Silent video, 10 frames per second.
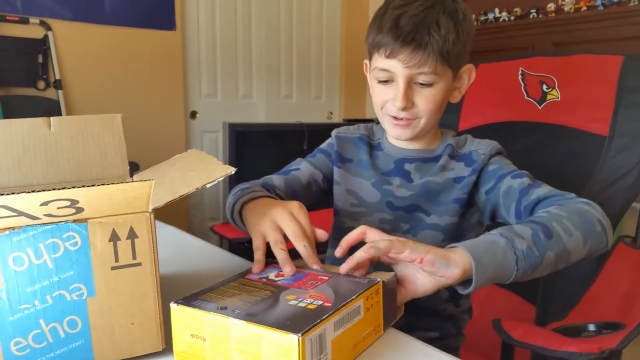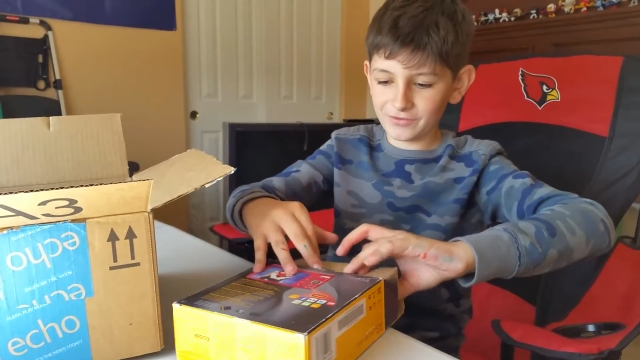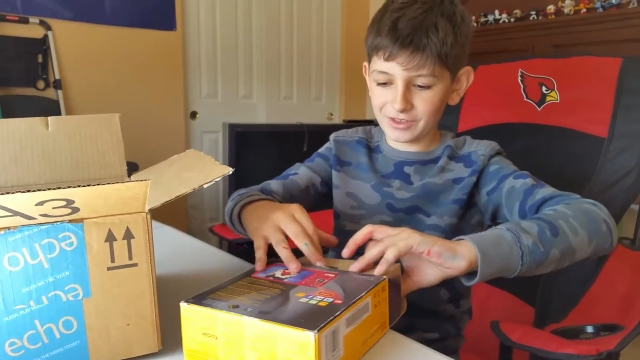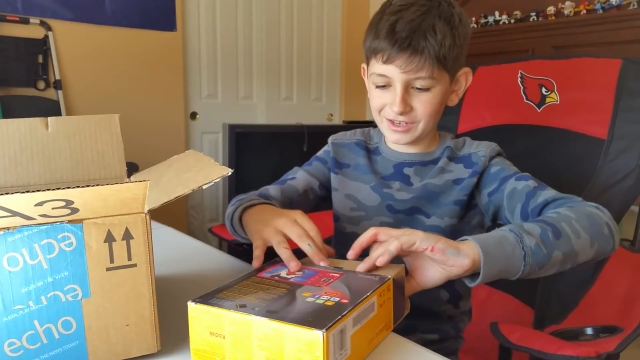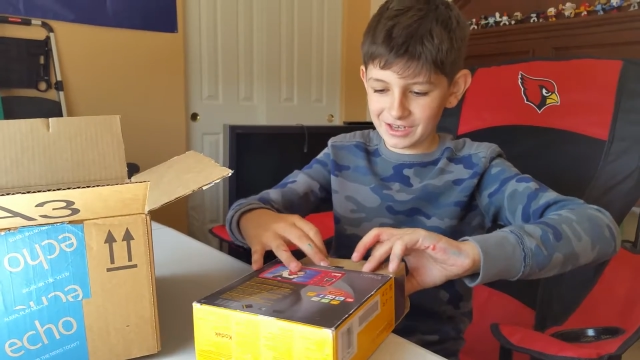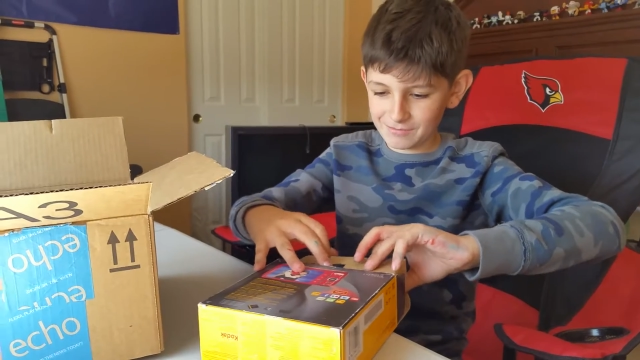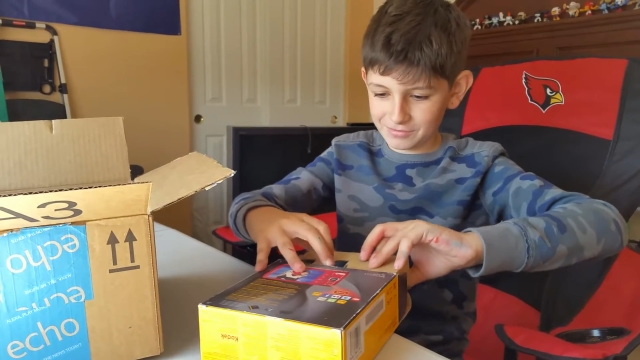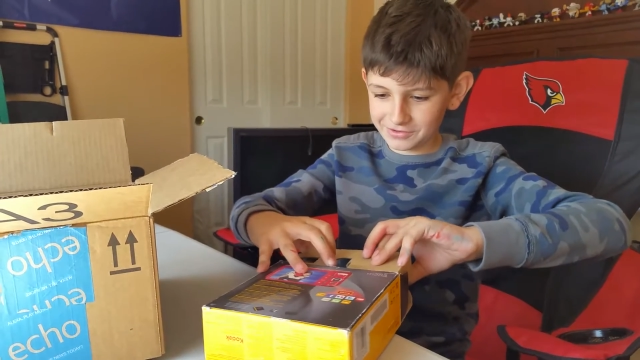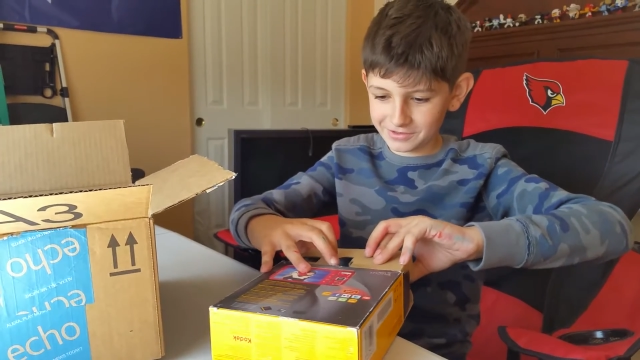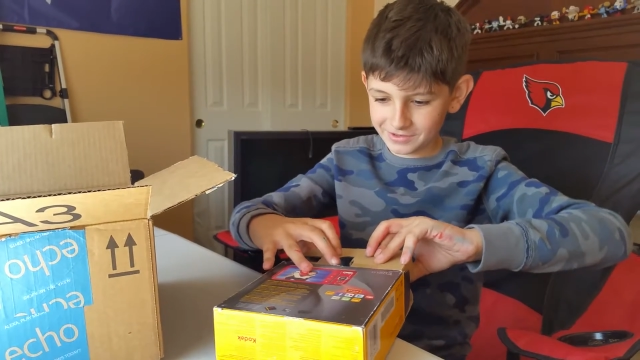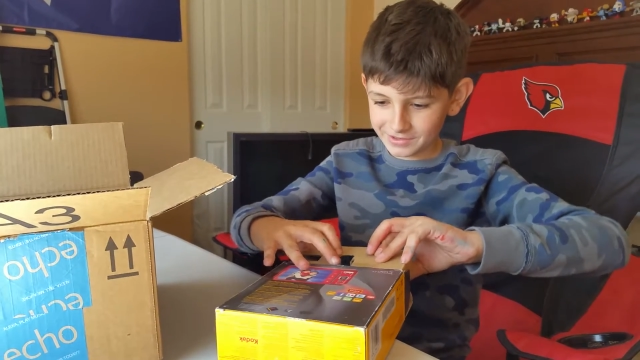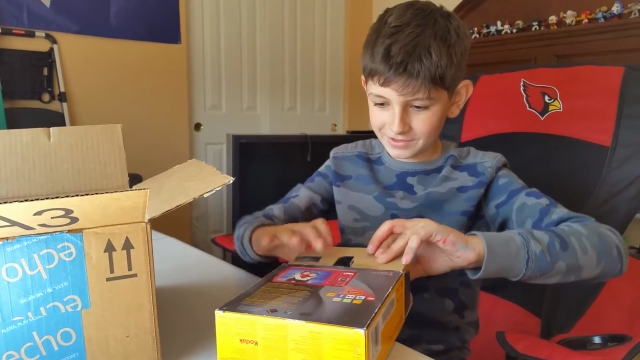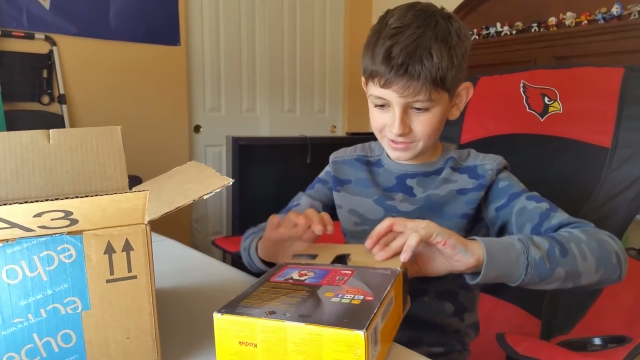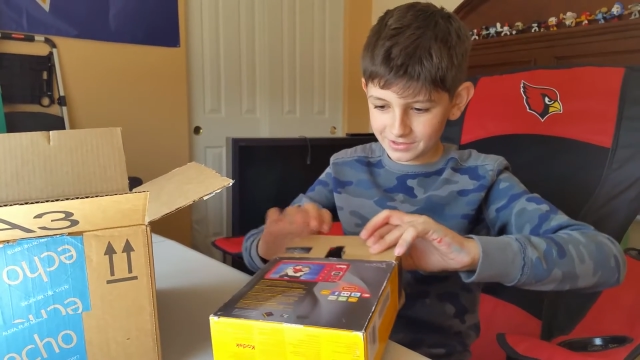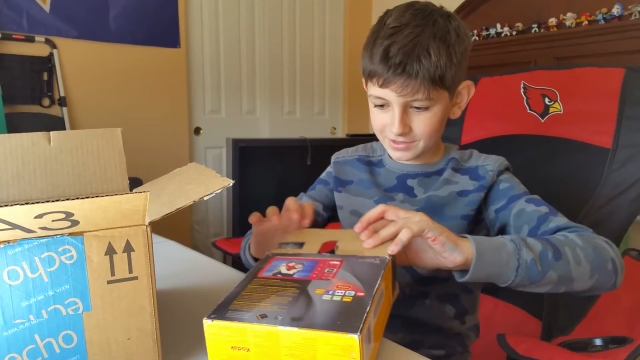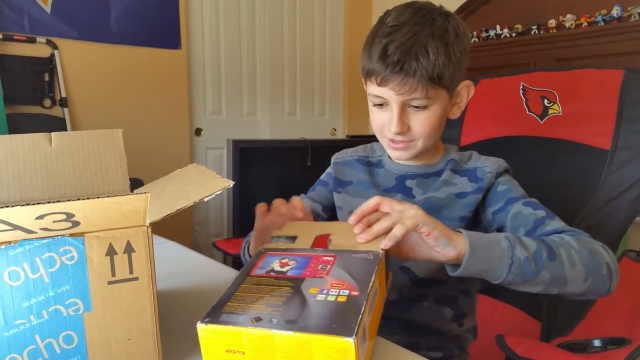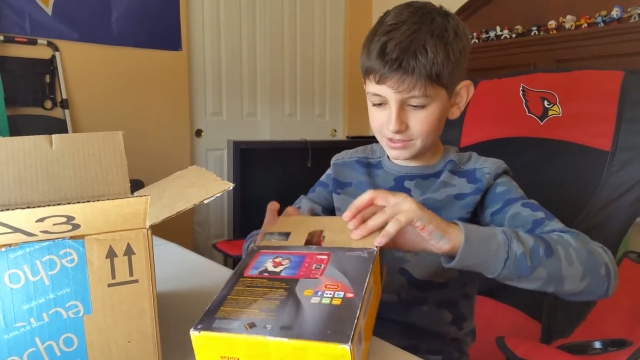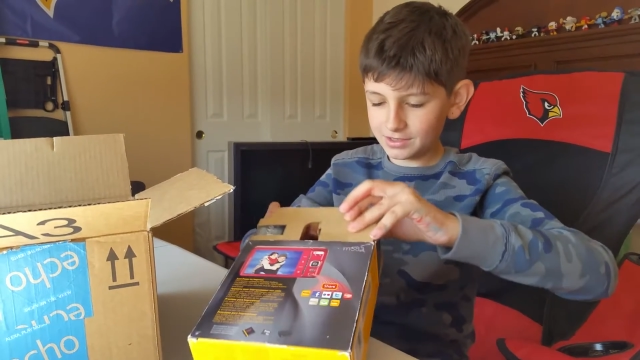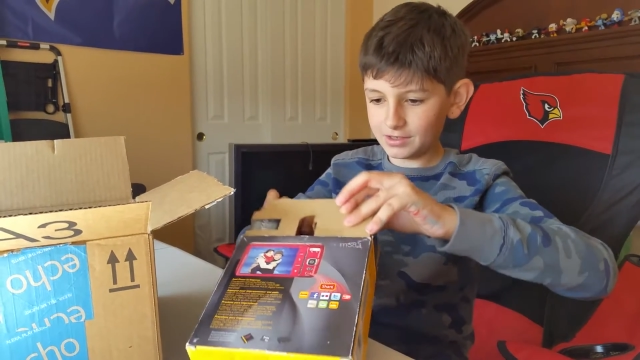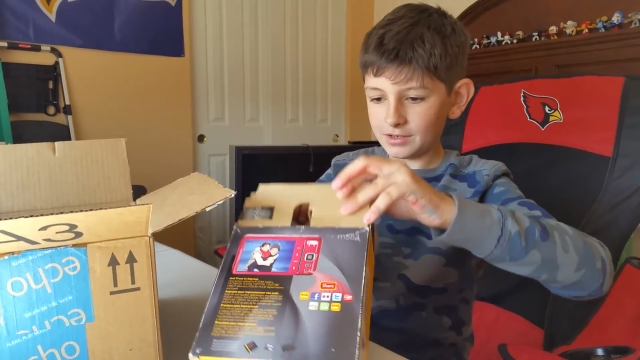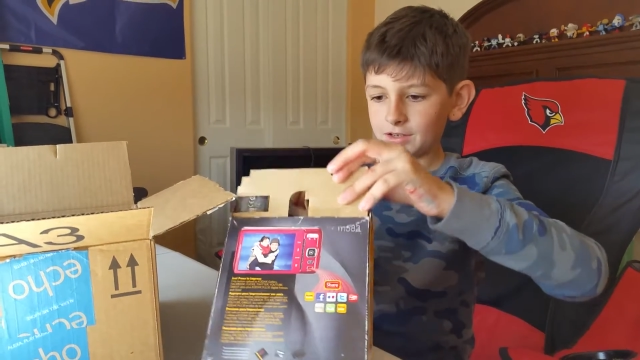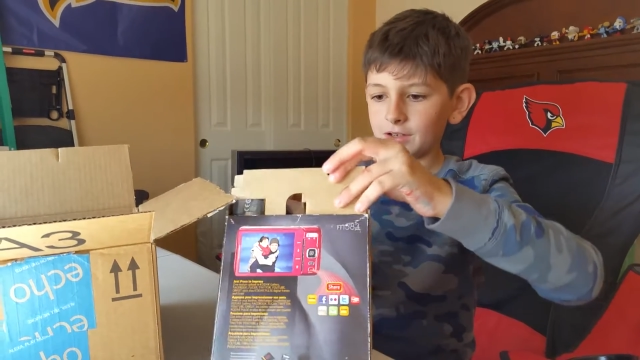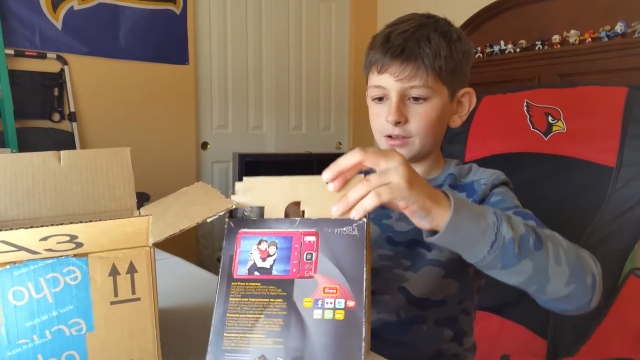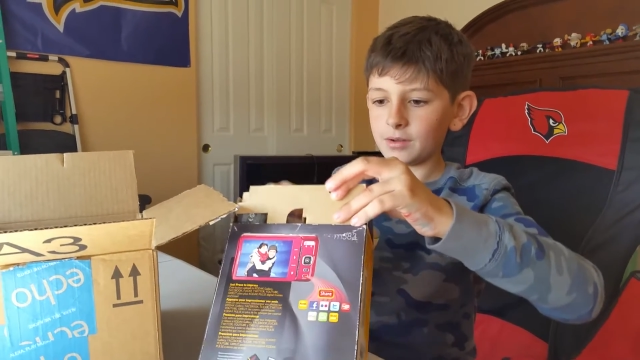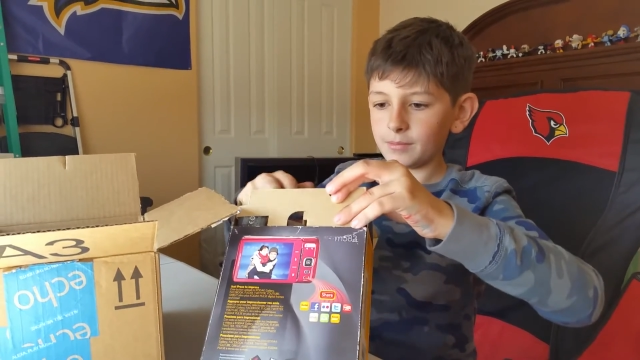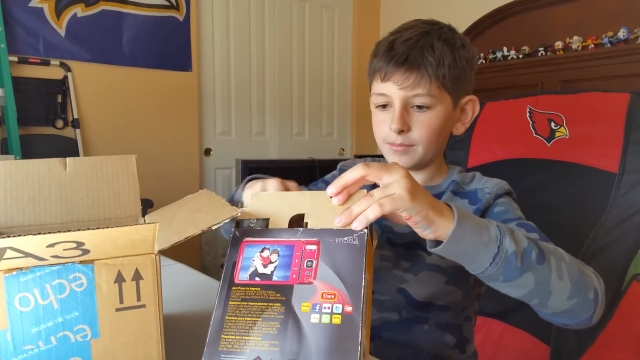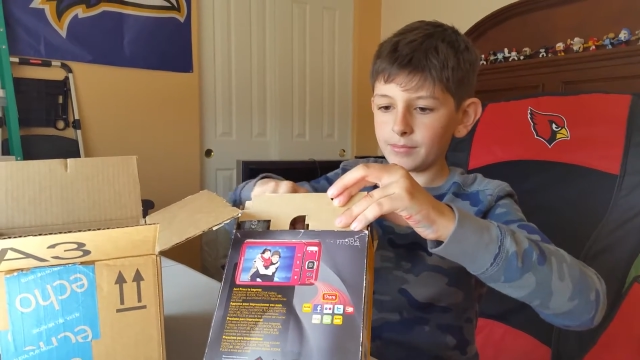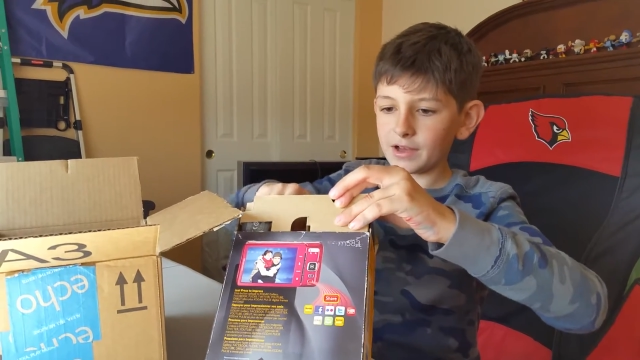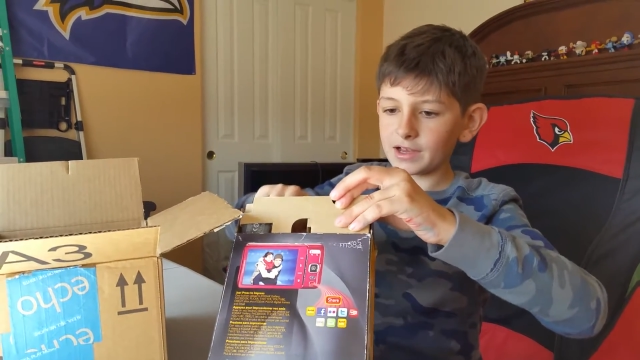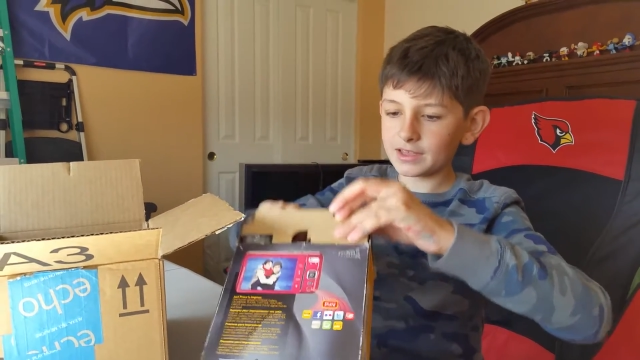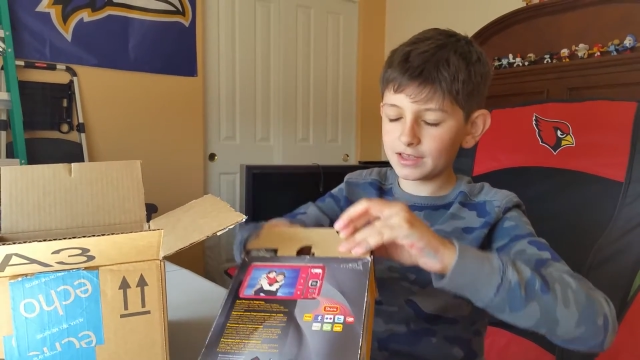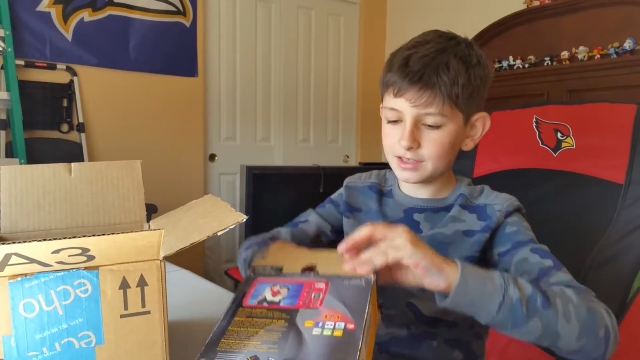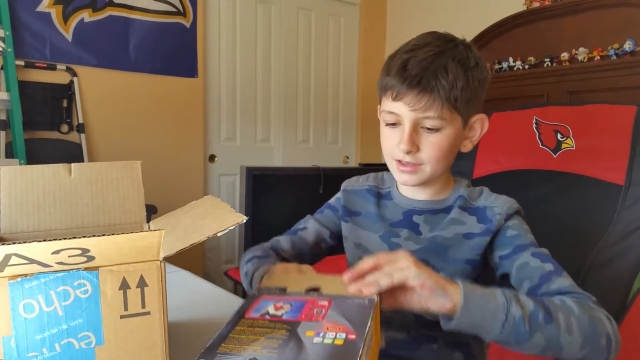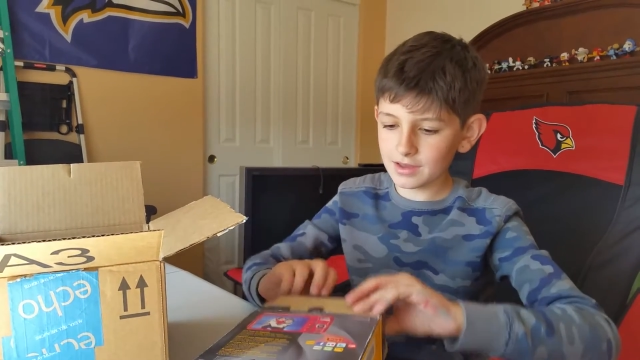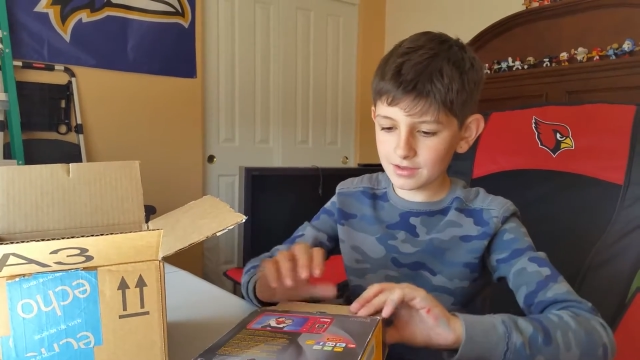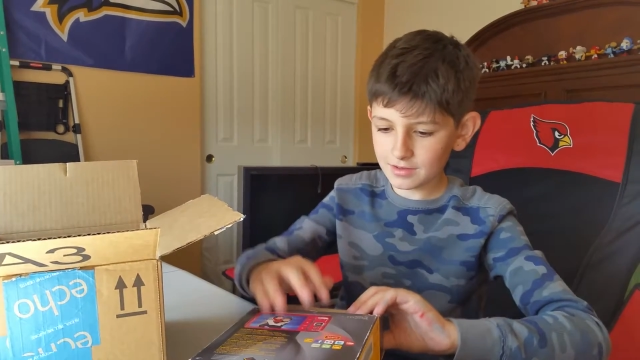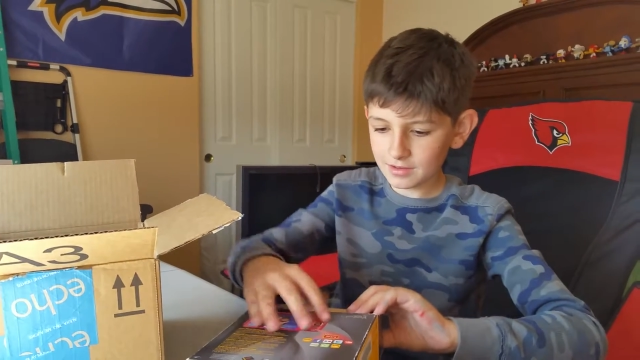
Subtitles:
off the tape. And box it.